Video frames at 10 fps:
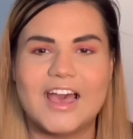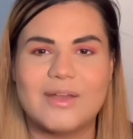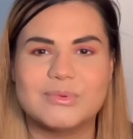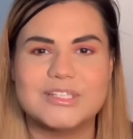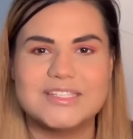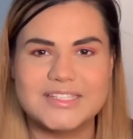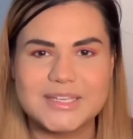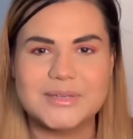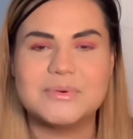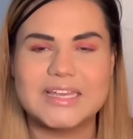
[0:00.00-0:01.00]
I will
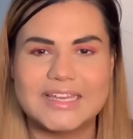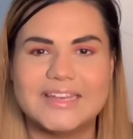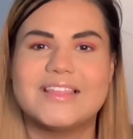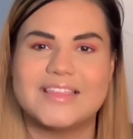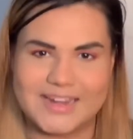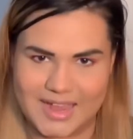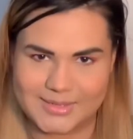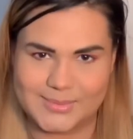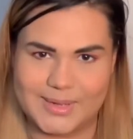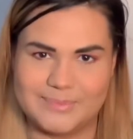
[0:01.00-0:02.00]
see you in the
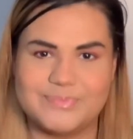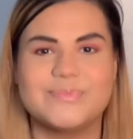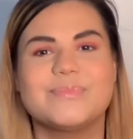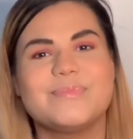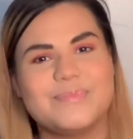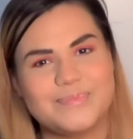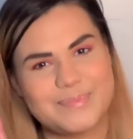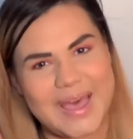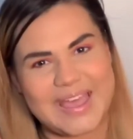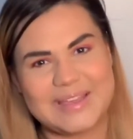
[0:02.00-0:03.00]
next one.
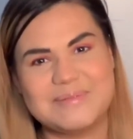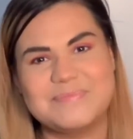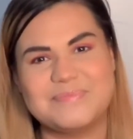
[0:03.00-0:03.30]
Bye.